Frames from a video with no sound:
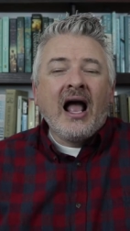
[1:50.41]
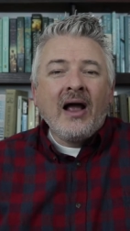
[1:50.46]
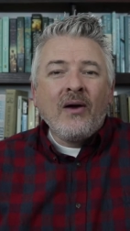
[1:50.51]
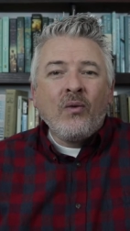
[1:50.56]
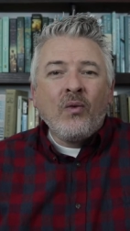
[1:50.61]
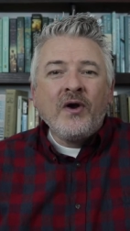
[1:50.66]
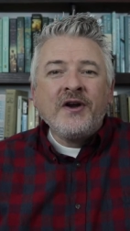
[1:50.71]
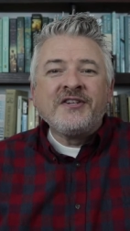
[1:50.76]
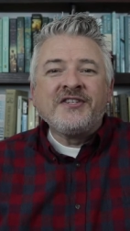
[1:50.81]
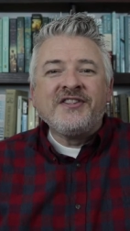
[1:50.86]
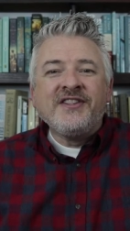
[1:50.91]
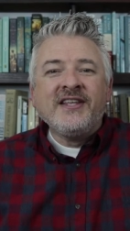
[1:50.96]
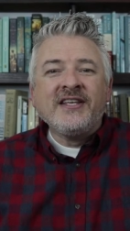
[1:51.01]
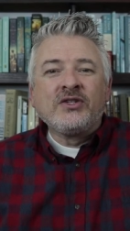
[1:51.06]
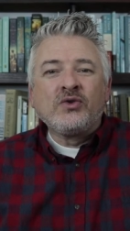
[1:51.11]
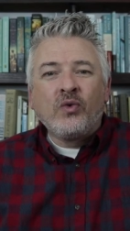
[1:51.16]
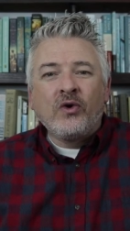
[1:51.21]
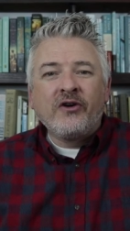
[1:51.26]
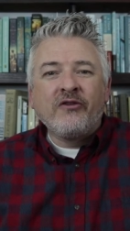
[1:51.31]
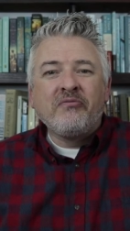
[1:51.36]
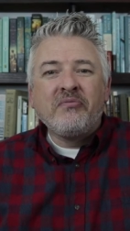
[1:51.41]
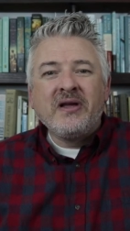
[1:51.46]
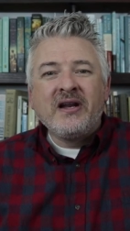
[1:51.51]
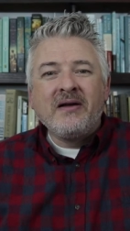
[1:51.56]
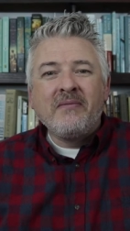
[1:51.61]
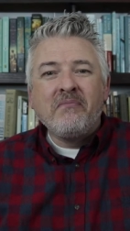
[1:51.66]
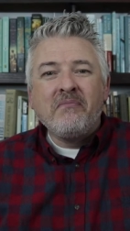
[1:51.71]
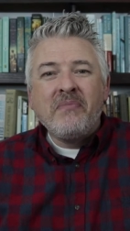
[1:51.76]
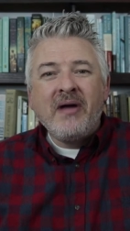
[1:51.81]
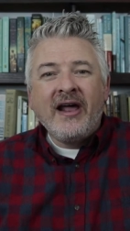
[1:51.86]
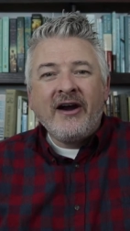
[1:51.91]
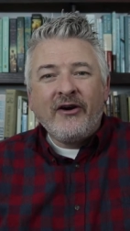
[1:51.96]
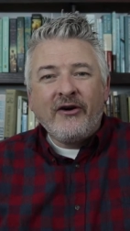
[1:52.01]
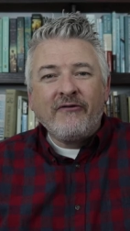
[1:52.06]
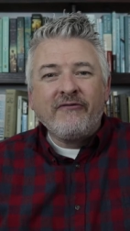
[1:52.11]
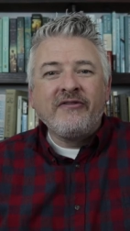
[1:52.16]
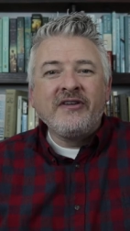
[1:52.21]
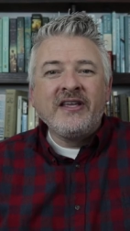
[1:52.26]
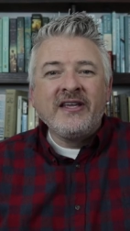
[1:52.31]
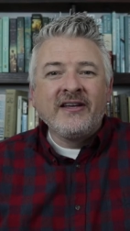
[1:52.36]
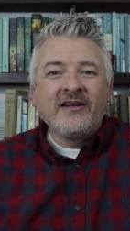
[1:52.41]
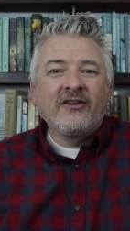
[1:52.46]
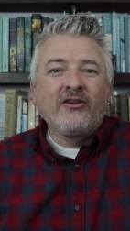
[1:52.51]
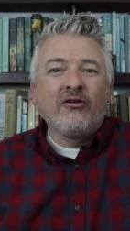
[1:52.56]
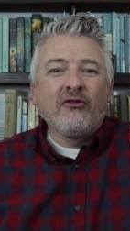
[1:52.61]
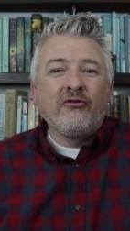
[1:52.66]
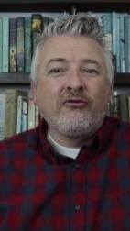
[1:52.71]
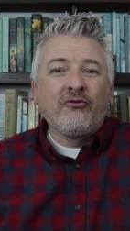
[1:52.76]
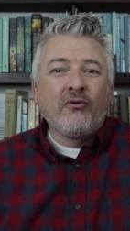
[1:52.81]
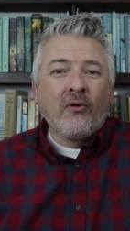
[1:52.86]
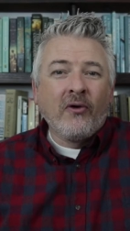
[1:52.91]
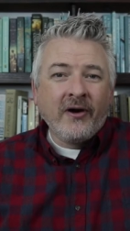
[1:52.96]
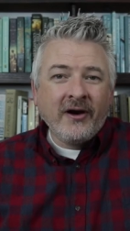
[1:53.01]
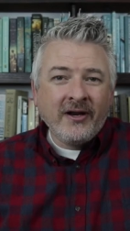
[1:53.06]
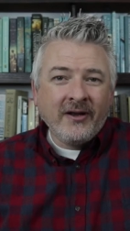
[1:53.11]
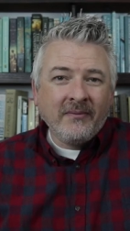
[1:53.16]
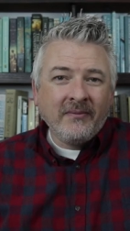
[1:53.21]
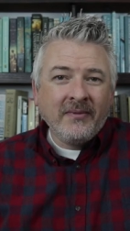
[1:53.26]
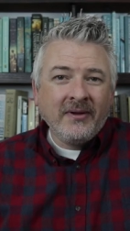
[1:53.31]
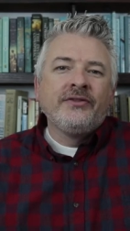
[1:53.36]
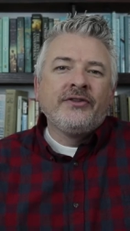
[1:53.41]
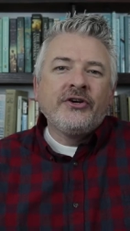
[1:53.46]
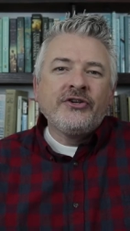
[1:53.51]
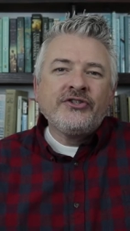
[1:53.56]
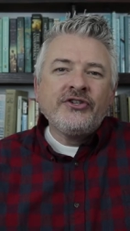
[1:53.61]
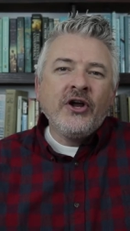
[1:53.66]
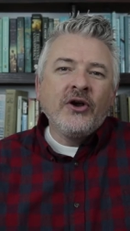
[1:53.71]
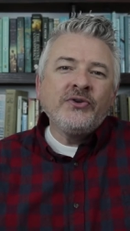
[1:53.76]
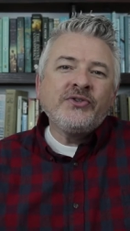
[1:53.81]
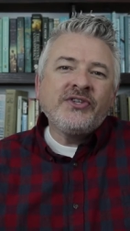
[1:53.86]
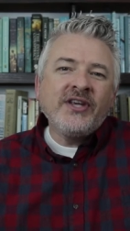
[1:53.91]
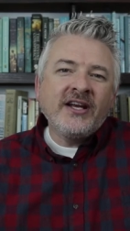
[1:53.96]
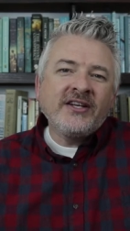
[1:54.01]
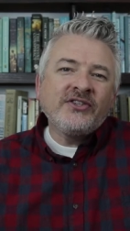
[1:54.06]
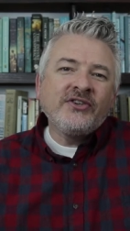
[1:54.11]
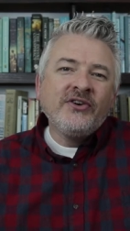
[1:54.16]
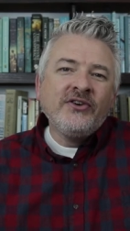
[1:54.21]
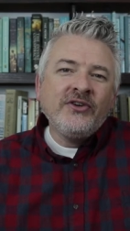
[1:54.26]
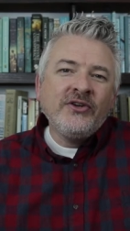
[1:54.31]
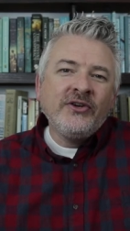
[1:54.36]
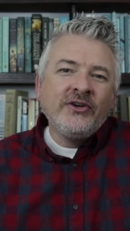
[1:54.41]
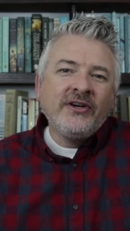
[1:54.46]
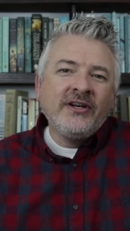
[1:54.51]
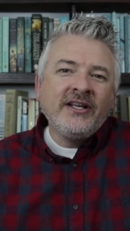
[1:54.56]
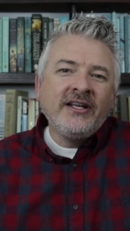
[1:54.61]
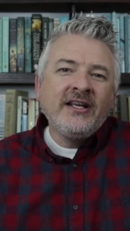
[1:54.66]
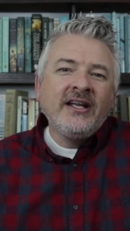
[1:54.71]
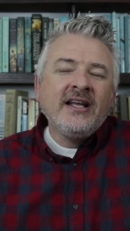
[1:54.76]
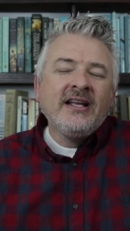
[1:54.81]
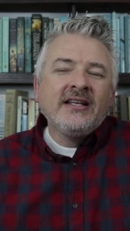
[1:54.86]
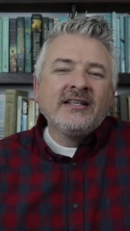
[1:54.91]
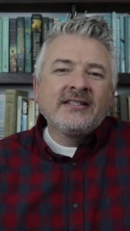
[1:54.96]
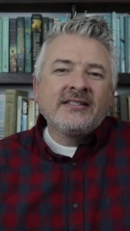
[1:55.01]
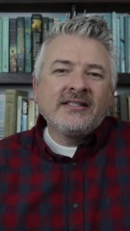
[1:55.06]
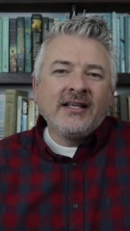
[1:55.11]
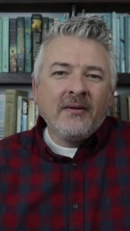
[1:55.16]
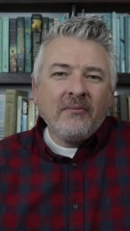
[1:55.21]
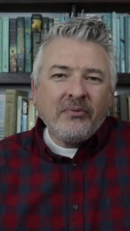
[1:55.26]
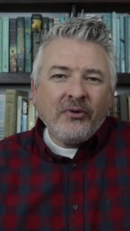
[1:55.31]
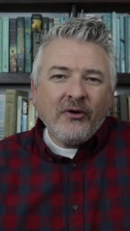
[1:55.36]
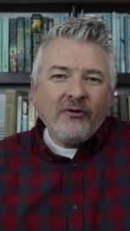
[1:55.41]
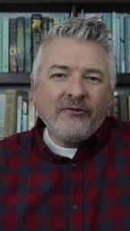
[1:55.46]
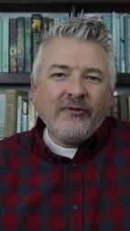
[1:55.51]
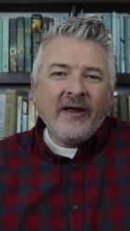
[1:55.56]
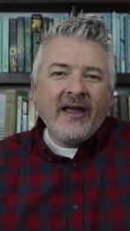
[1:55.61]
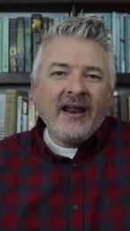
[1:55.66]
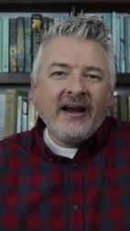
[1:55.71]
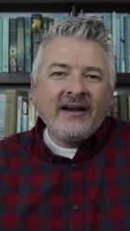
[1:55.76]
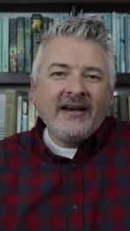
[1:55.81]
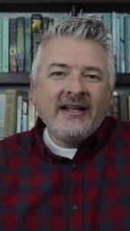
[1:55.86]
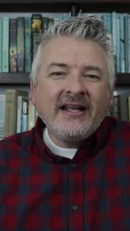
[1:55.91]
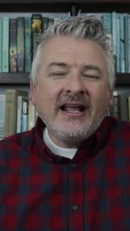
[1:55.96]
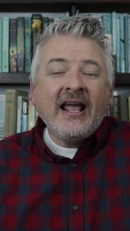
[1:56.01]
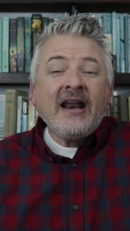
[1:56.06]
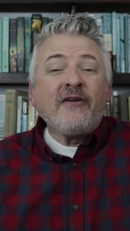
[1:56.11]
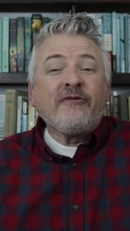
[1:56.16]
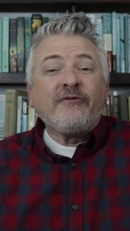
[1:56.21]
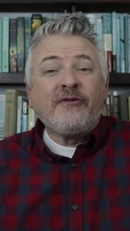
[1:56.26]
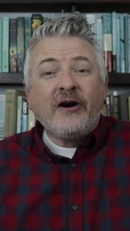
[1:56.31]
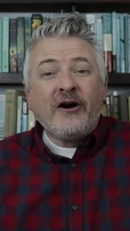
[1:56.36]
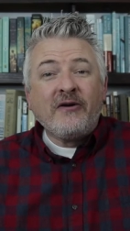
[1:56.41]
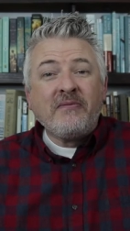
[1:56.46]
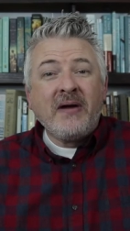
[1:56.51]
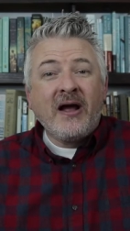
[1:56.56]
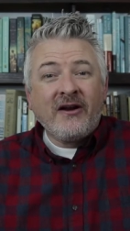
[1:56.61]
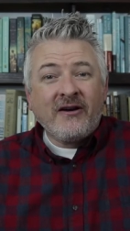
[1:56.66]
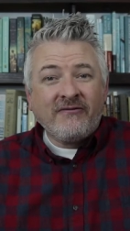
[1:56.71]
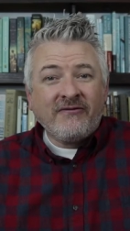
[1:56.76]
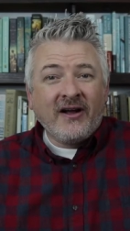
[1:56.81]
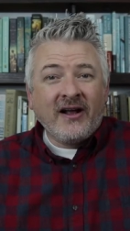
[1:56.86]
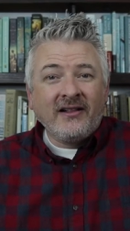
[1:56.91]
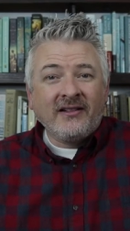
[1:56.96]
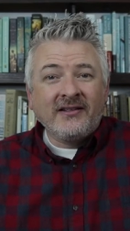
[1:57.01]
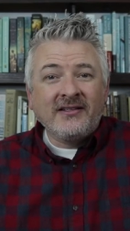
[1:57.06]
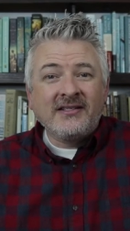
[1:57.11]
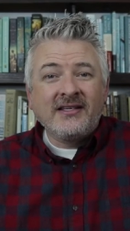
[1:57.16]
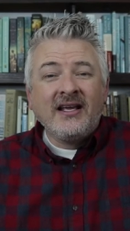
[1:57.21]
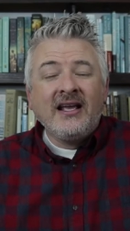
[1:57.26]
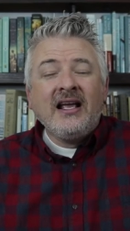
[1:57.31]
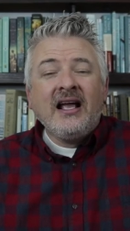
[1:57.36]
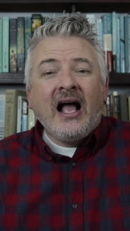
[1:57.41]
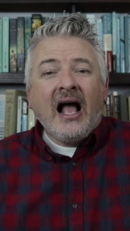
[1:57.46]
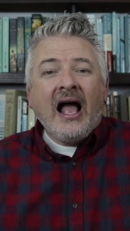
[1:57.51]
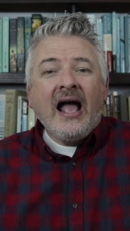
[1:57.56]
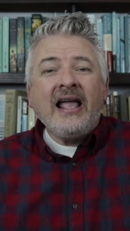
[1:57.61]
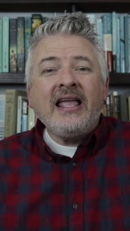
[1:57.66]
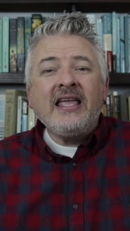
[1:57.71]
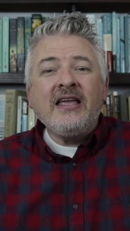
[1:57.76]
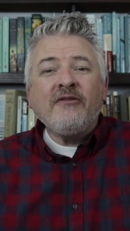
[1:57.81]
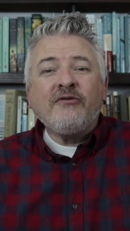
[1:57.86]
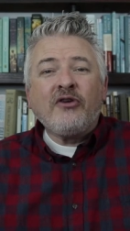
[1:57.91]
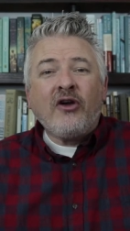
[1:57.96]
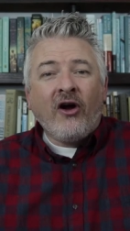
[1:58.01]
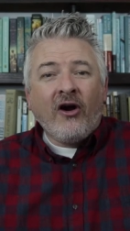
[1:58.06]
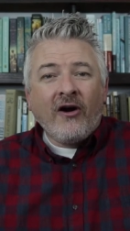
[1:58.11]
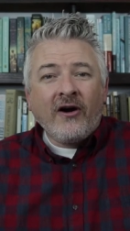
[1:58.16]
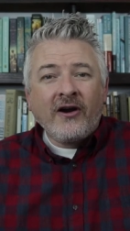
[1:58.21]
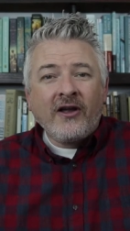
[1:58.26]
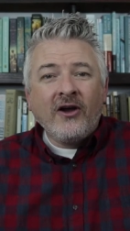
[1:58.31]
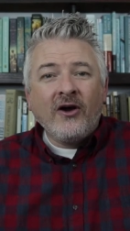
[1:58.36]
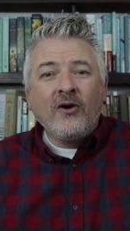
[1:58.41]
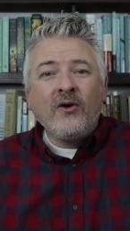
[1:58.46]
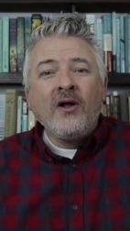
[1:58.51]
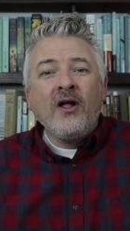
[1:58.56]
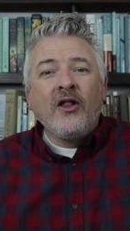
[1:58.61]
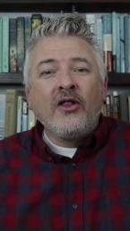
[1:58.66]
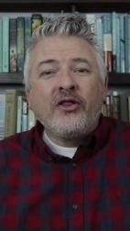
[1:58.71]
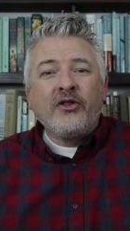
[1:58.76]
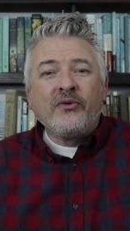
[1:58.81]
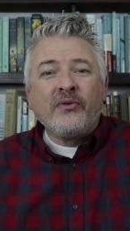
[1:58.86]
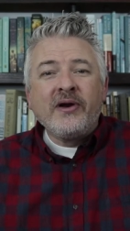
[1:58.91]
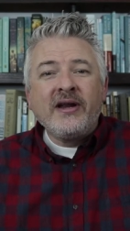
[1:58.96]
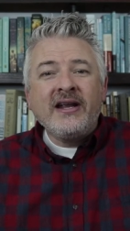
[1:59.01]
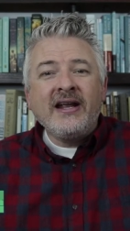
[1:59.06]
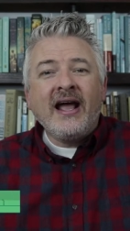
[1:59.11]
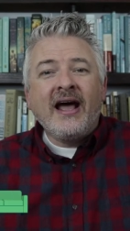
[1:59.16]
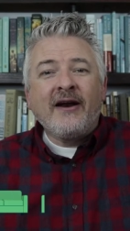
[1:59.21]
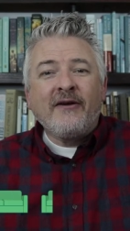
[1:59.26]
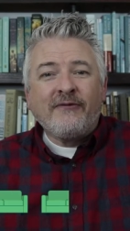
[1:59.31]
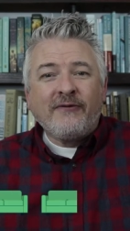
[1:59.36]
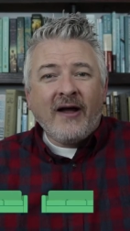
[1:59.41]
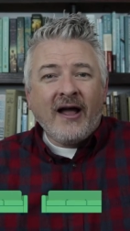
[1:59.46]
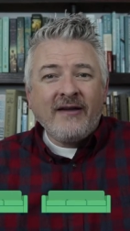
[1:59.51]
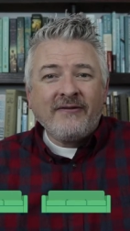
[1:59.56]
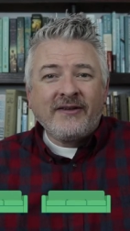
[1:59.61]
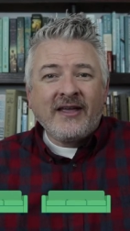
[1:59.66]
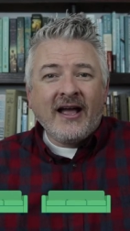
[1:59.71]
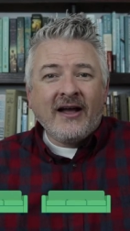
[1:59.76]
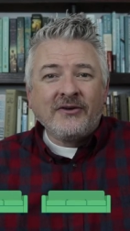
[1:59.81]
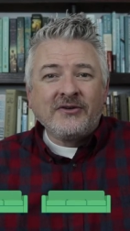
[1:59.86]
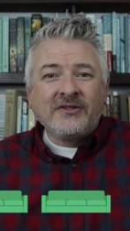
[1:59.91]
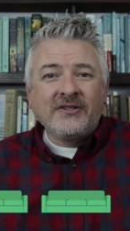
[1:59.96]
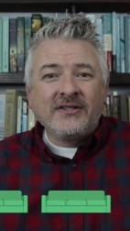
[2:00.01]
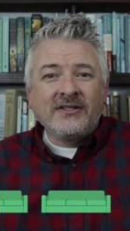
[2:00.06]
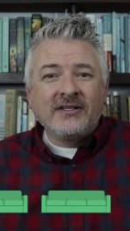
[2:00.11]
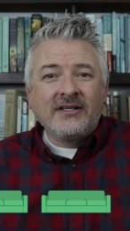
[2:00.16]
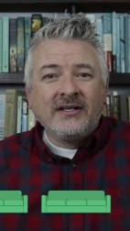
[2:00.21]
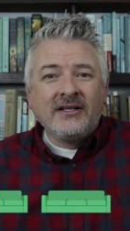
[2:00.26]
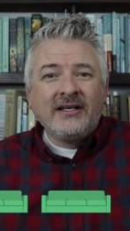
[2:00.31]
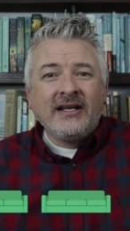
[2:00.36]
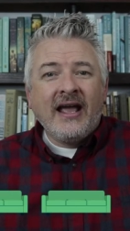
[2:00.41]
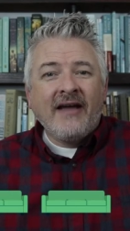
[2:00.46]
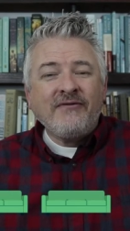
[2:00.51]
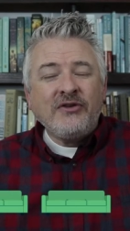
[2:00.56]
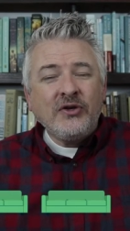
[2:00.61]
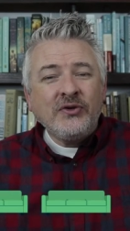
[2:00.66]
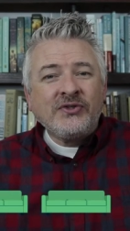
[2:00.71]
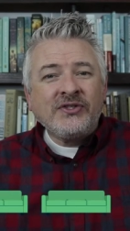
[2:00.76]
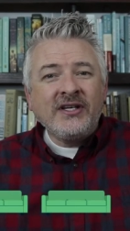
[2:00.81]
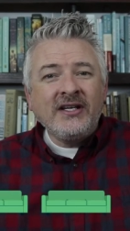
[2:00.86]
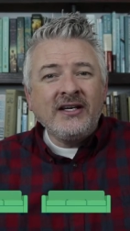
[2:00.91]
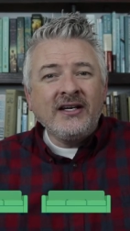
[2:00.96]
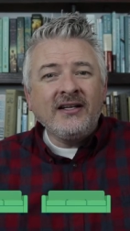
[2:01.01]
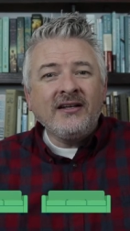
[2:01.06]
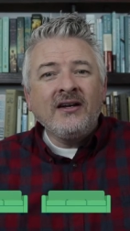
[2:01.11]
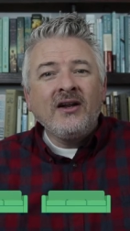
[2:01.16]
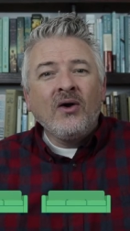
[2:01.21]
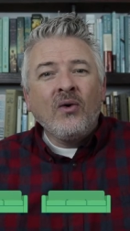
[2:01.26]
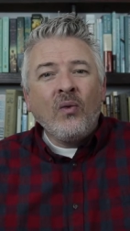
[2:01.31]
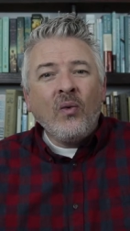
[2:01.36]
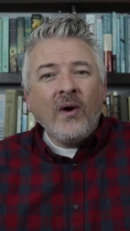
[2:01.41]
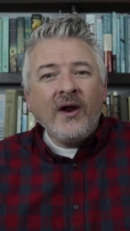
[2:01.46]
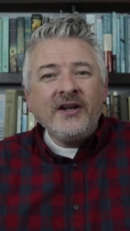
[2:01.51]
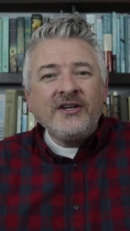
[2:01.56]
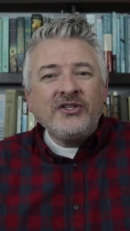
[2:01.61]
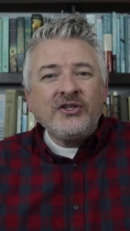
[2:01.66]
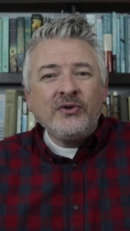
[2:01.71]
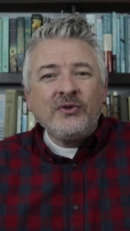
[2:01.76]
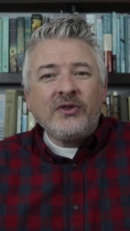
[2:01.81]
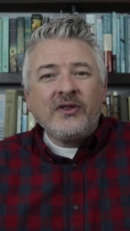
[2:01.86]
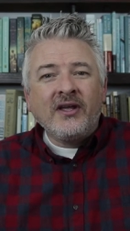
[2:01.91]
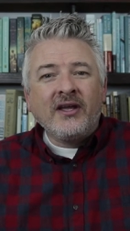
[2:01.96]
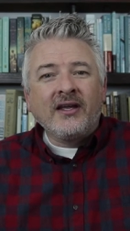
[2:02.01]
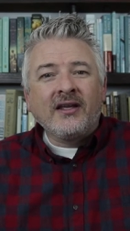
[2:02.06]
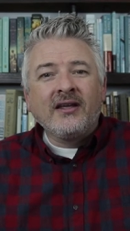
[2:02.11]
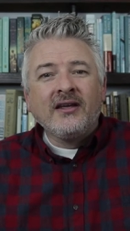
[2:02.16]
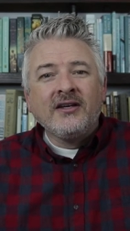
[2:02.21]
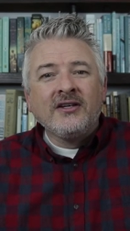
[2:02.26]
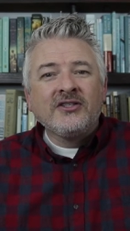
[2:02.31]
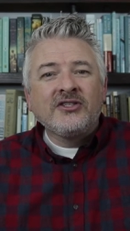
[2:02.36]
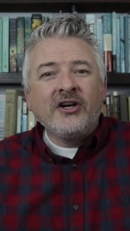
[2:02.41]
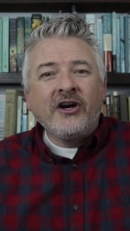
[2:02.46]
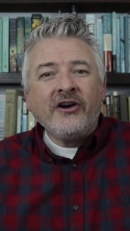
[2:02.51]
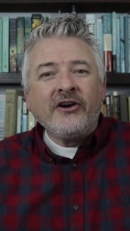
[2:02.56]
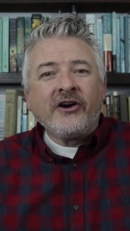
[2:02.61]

I wish this would have been a better vehicle for him. There's no sex or nudity, some profanity, and a fair amount of violence. I give Cargo 3 out of 5 couches. Have you seen it? What did you think? Share